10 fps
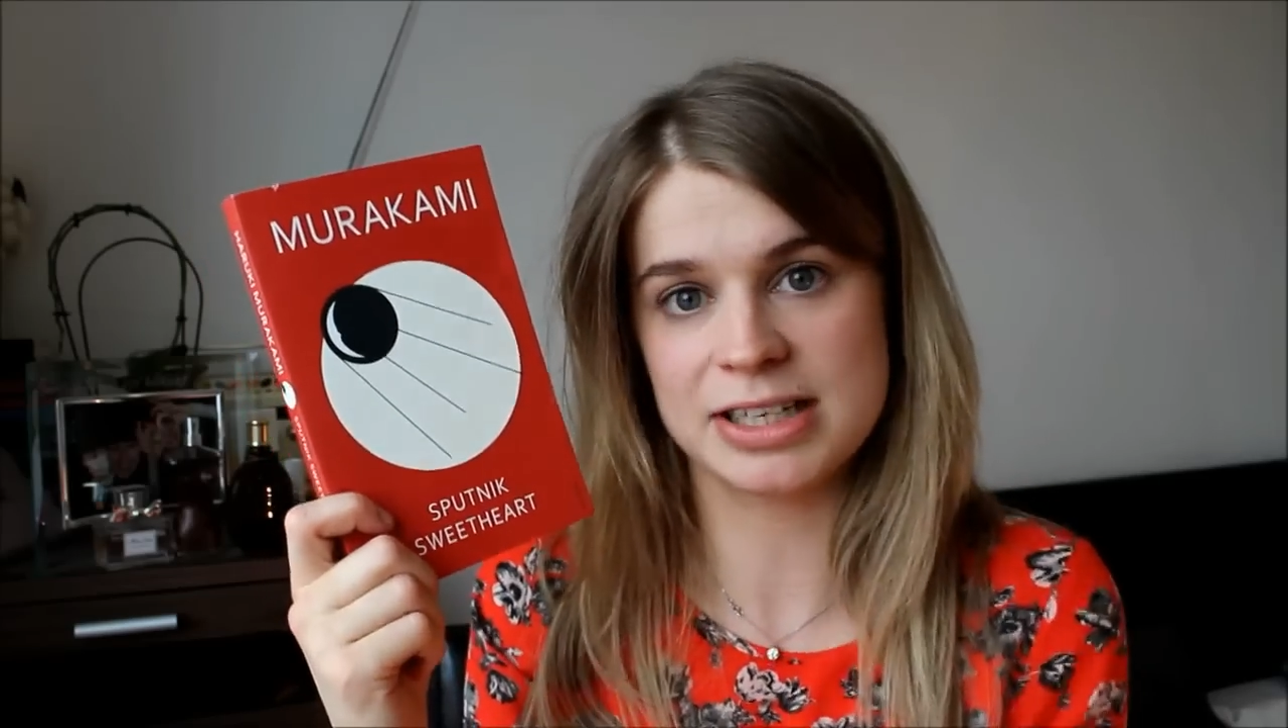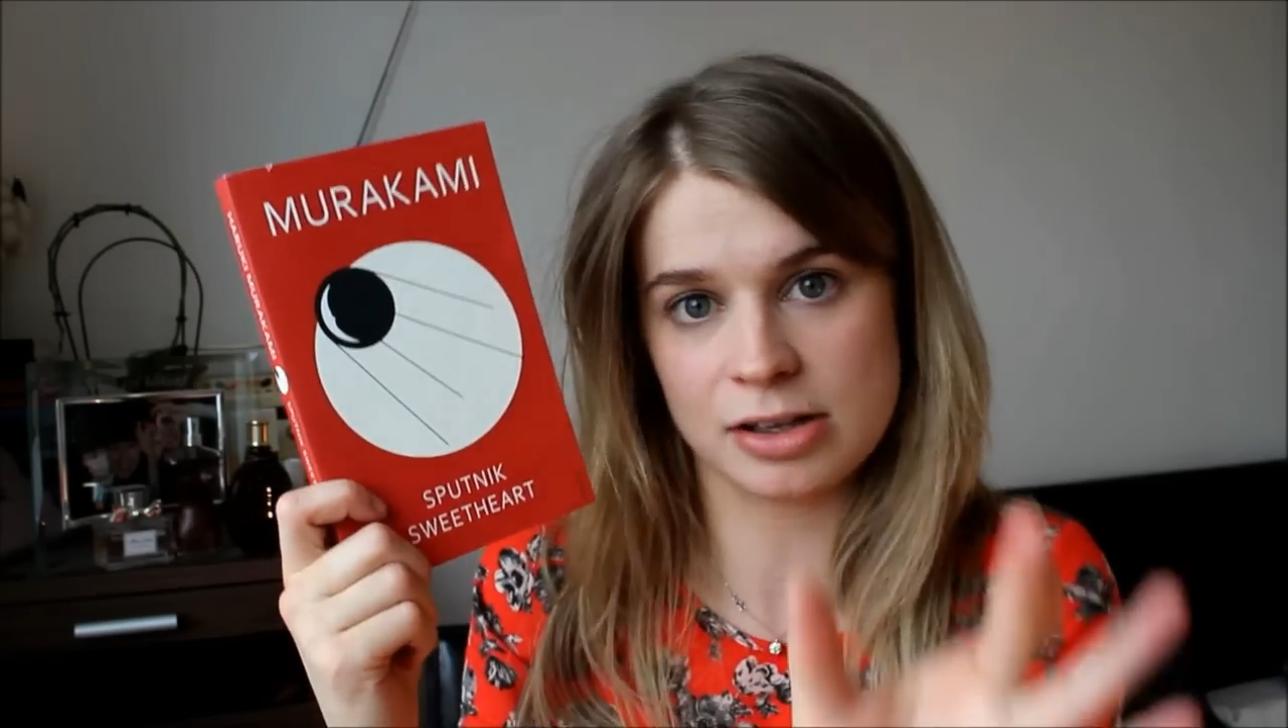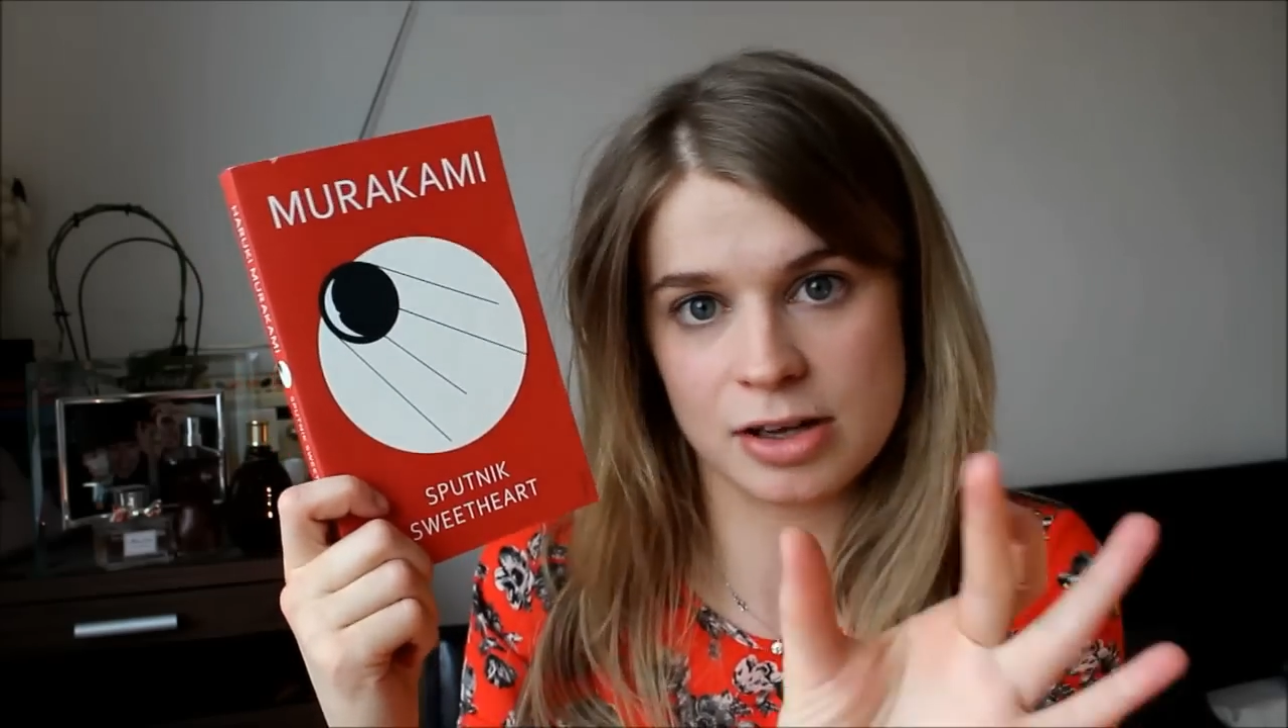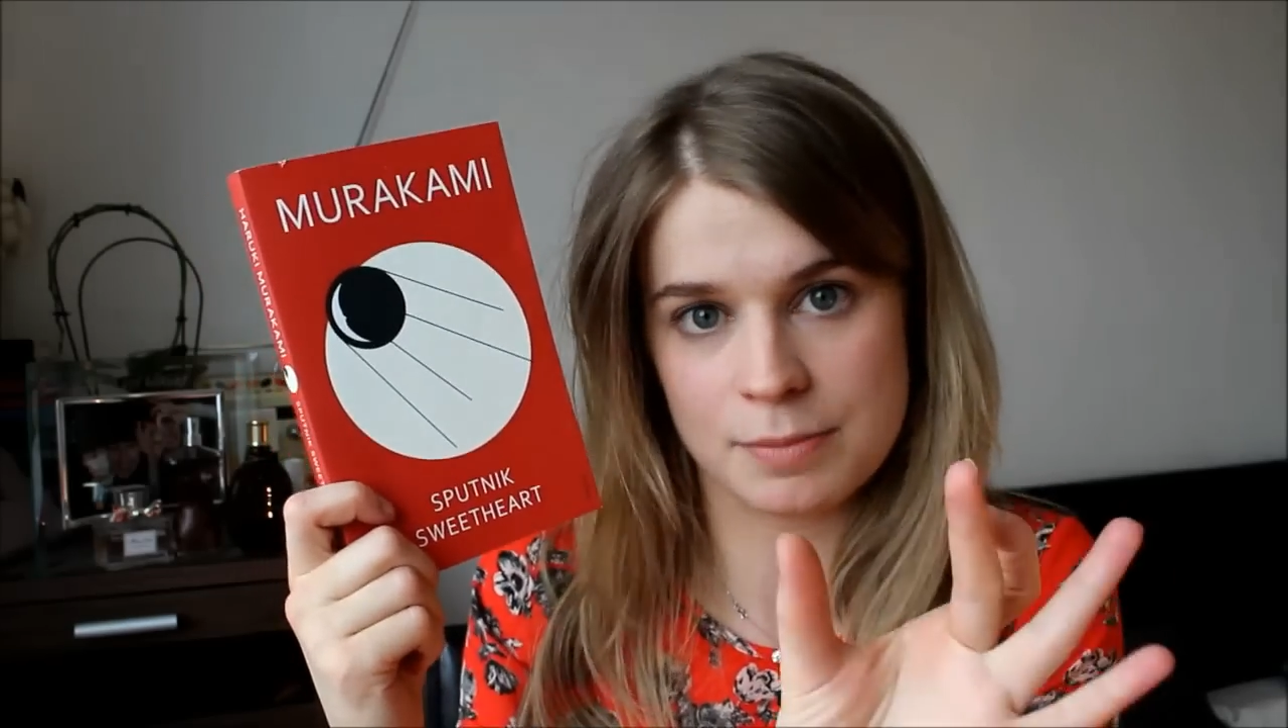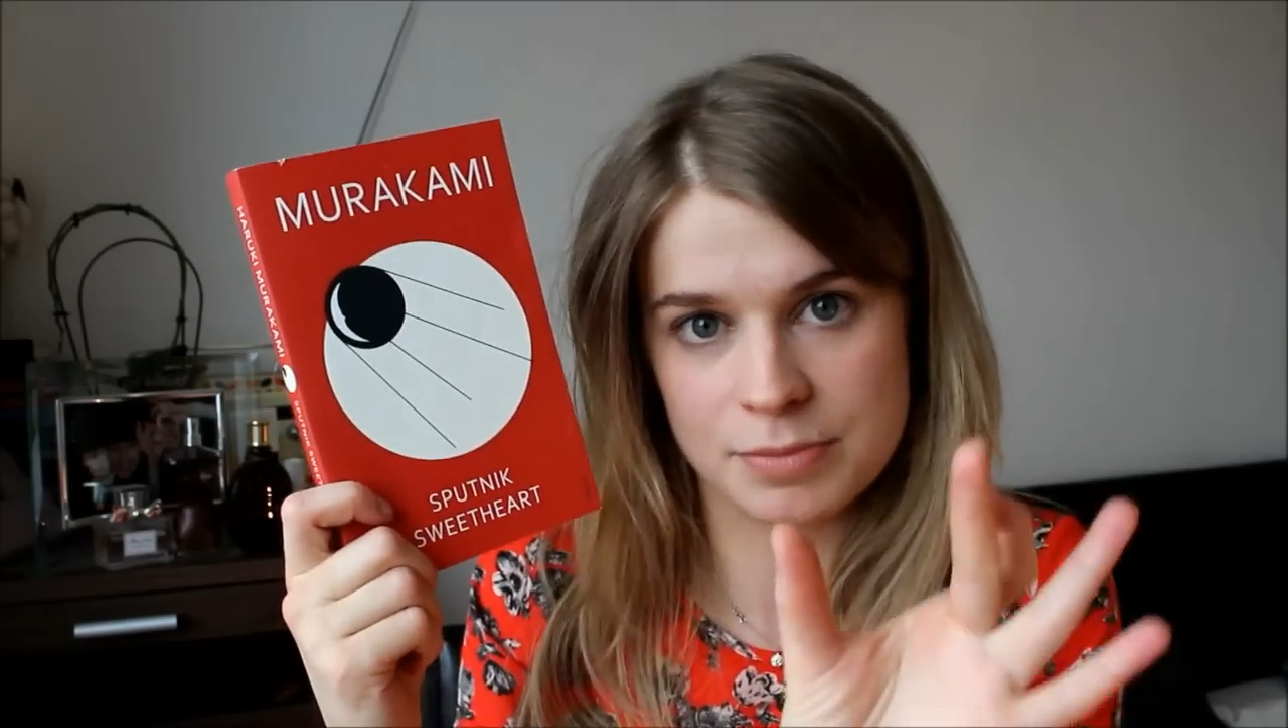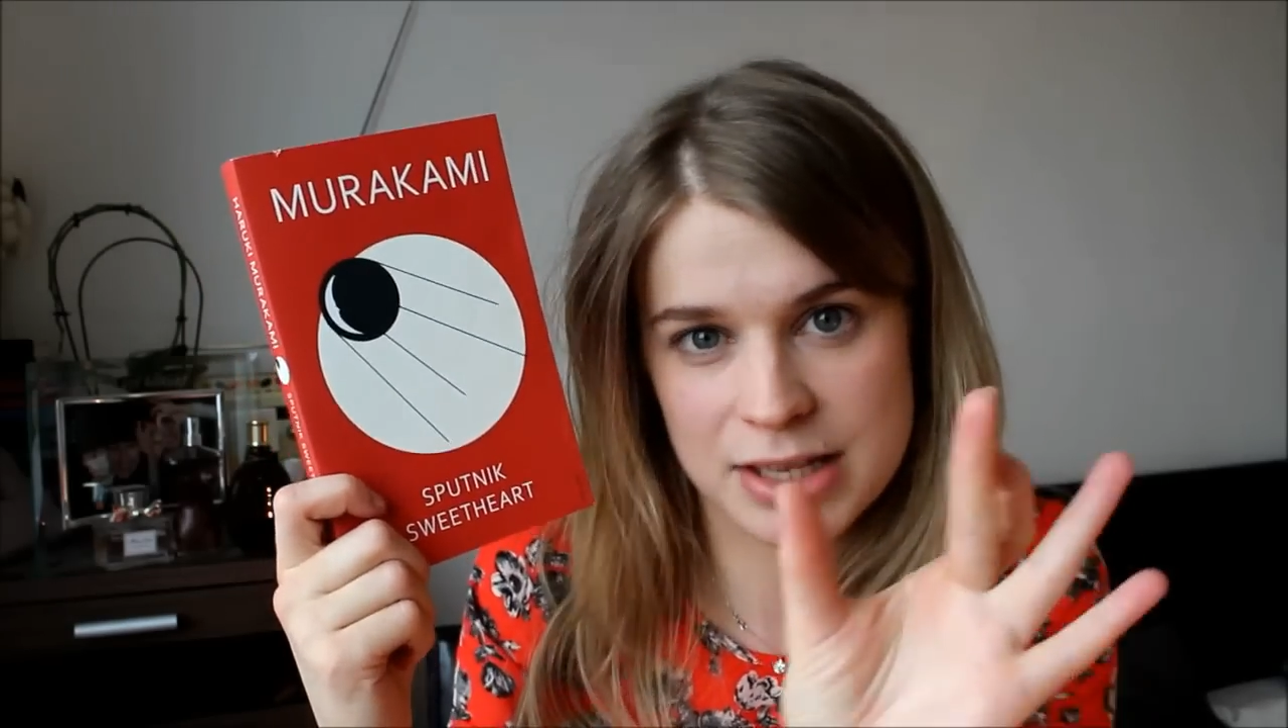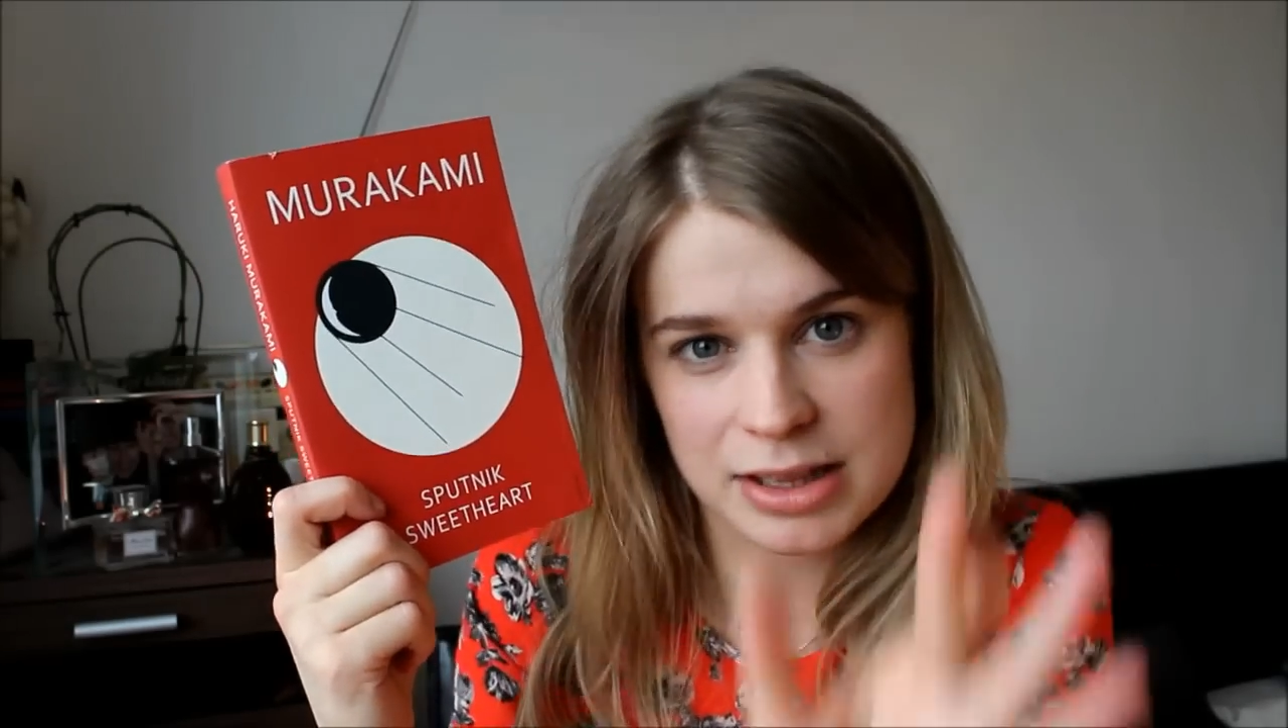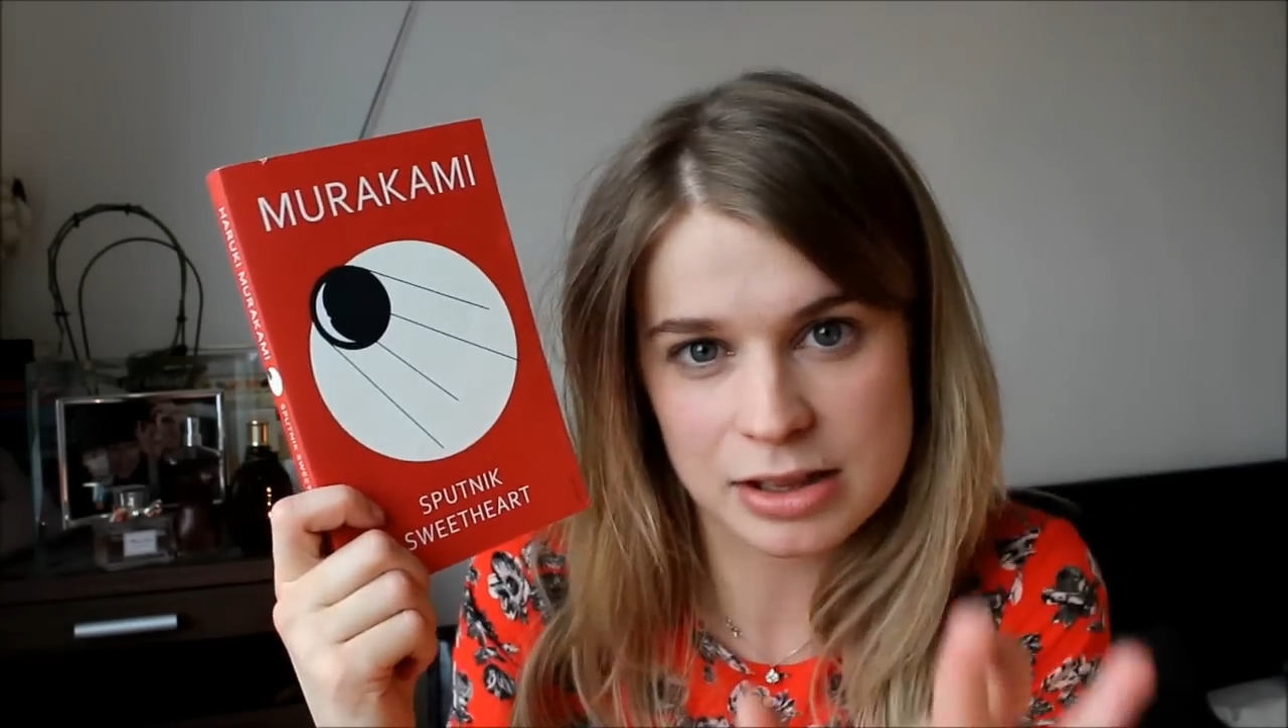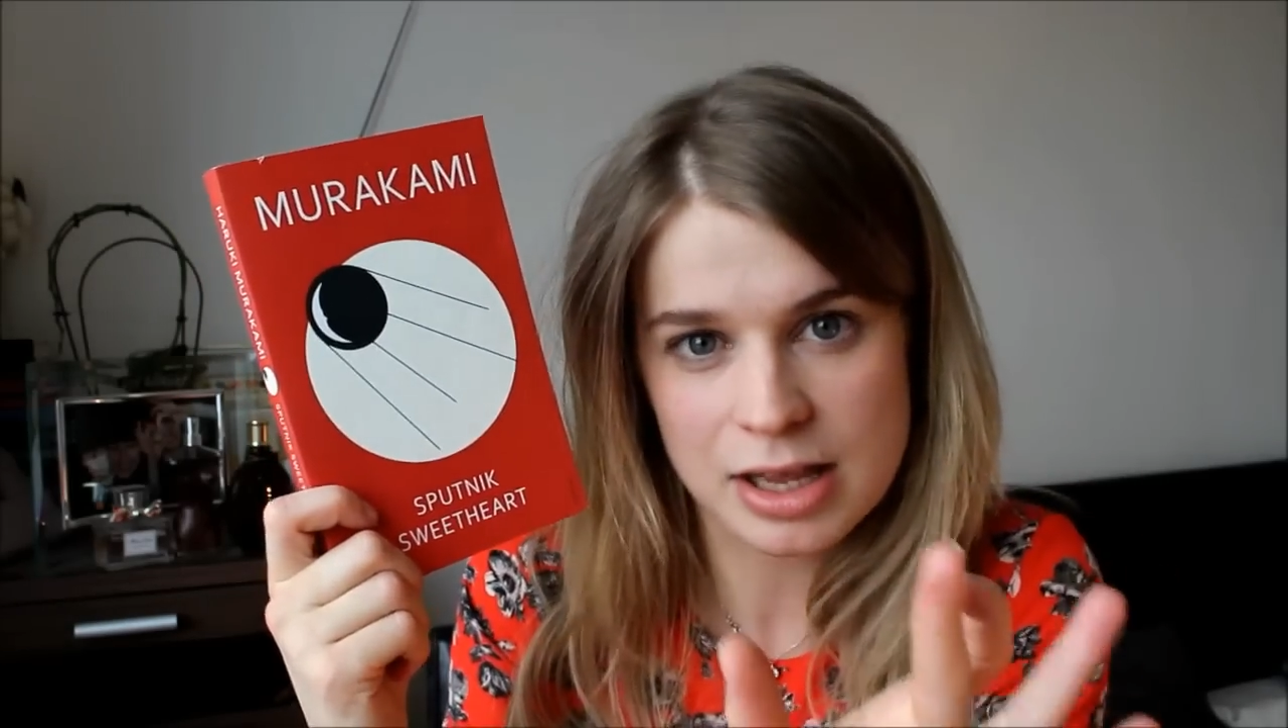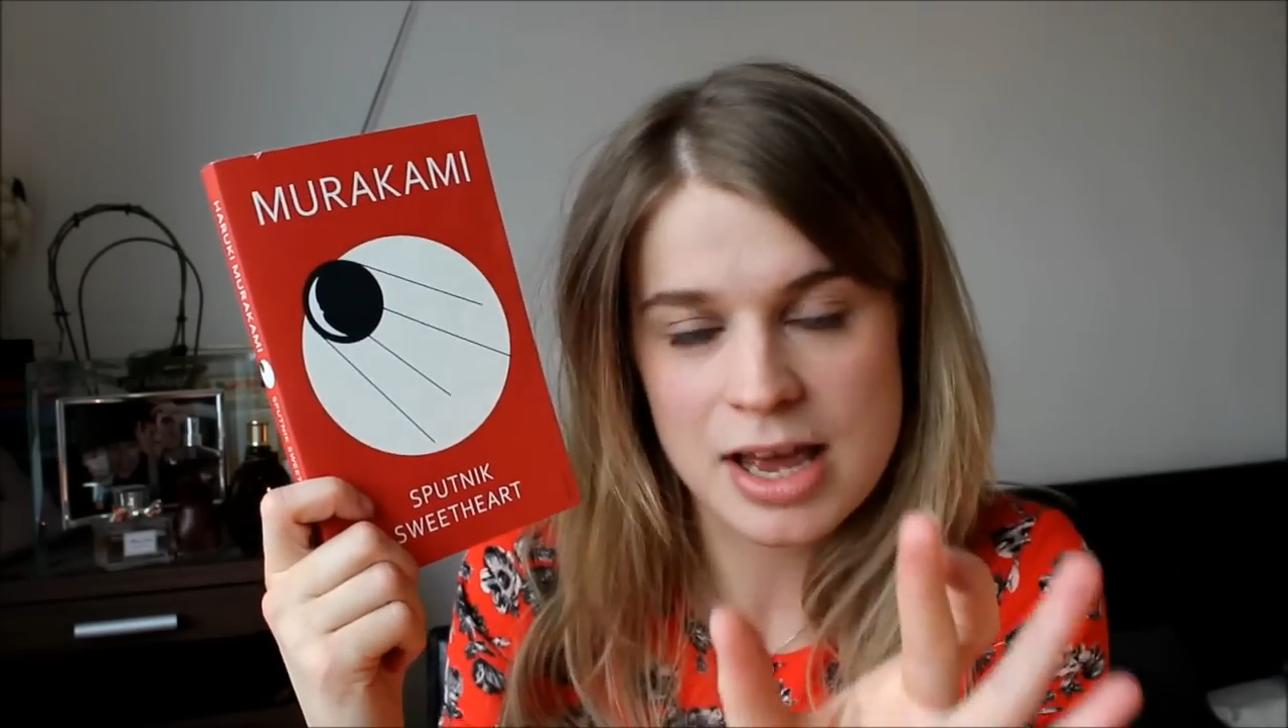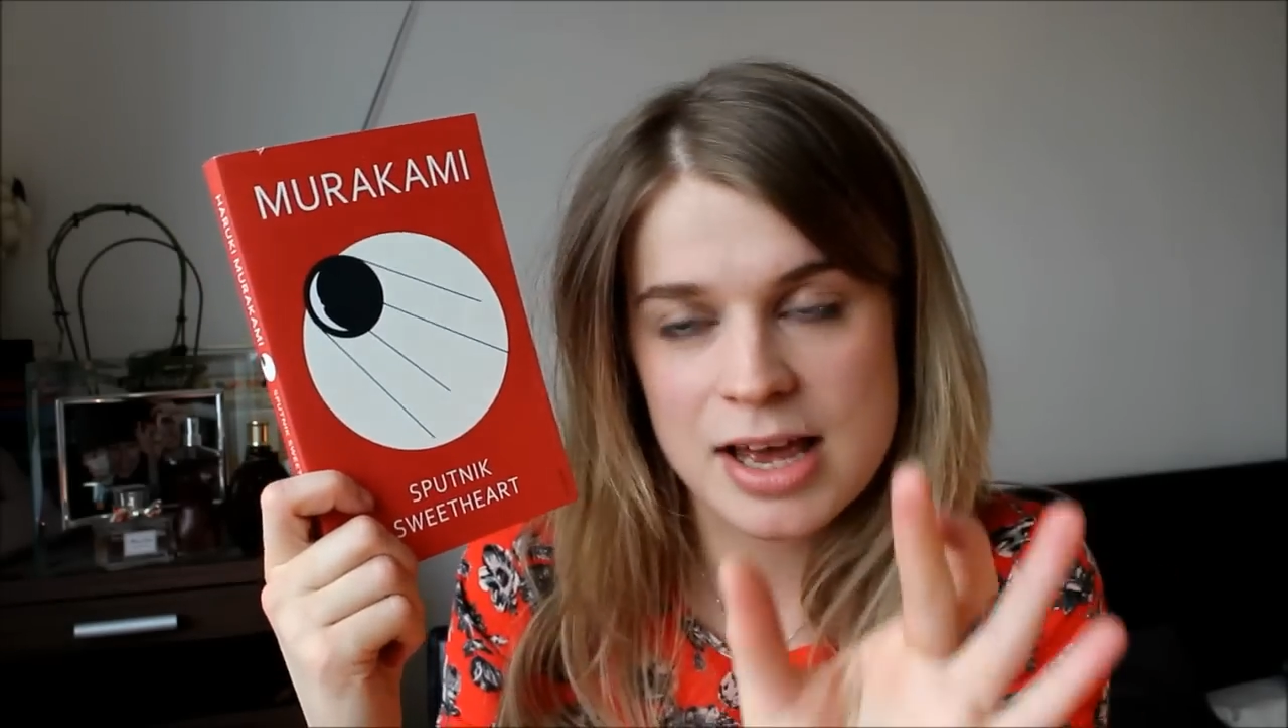little